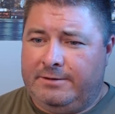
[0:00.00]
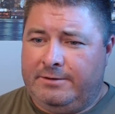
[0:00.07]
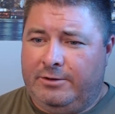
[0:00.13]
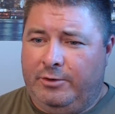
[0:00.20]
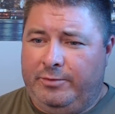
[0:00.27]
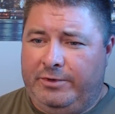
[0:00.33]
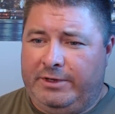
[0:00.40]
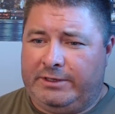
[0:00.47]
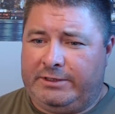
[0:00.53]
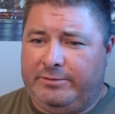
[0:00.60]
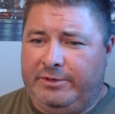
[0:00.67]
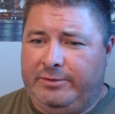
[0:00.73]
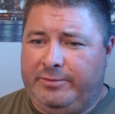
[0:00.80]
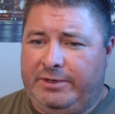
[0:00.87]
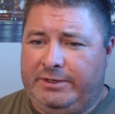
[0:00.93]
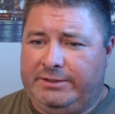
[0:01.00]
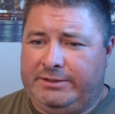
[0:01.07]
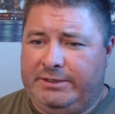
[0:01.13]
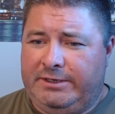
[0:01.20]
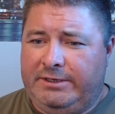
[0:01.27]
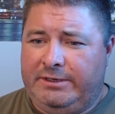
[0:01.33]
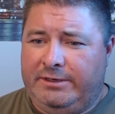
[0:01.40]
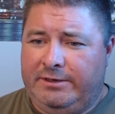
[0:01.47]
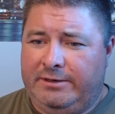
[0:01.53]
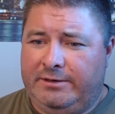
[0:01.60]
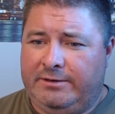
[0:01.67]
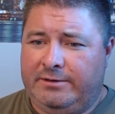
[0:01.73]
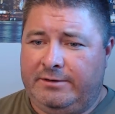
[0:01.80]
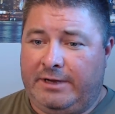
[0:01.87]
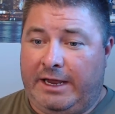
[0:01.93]
Hope you get to meet Big Z.
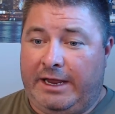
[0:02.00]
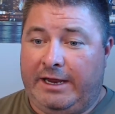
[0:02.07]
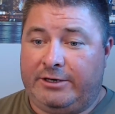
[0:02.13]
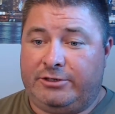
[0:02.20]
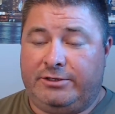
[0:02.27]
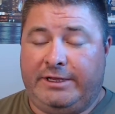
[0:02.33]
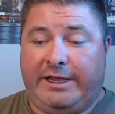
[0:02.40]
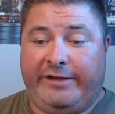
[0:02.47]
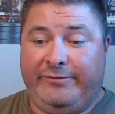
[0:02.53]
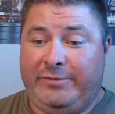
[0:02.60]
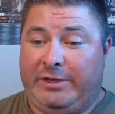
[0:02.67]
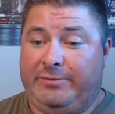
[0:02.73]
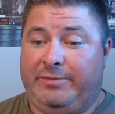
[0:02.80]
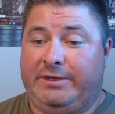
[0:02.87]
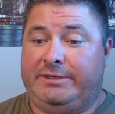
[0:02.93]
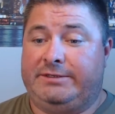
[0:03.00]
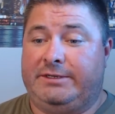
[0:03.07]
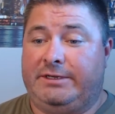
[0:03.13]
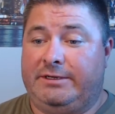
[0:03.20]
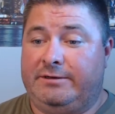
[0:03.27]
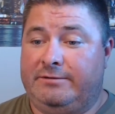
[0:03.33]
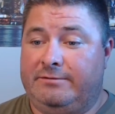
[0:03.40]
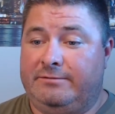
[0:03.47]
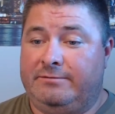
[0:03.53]
I actually have met Big Z.